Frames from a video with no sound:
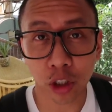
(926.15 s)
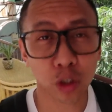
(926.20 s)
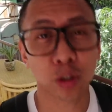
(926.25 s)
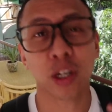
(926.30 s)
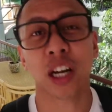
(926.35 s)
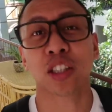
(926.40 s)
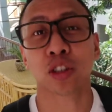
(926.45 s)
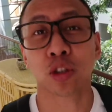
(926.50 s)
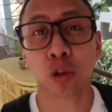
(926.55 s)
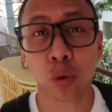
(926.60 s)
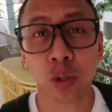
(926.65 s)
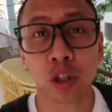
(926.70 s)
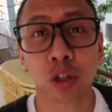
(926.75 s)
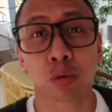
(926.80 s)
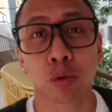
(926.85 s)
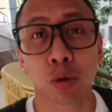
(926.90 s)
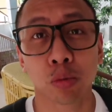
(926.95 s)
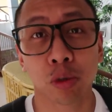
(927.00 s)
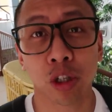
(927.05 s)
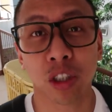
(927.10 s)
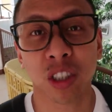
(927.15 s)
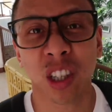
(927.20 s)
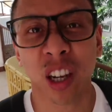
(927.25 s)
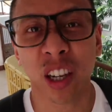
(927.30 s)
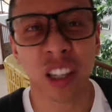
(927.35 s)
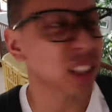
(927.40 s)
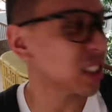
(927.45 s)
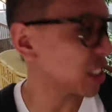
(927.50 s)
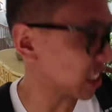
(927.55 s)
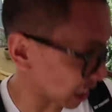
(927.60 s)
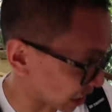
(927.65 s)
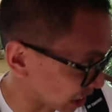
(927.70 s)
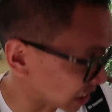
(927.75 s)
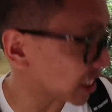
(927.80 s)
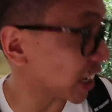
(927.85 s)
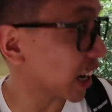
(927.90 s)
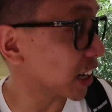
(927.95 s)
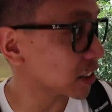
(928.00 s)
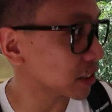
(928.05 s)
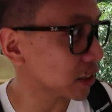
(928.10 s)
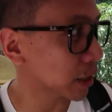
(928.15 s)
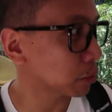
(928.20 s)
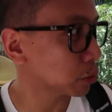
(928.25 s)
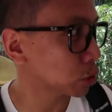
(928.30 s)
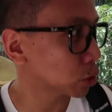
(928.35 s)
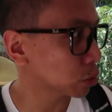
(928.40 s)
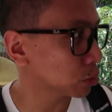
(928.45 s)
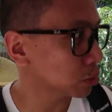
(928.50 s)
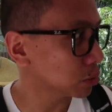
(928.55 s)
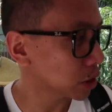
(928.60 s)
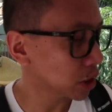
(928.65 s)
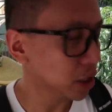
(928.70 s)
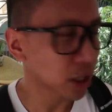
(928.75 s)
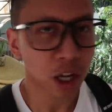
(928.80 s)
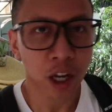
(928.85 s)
you guys know what the room looks like. It's the exact same room,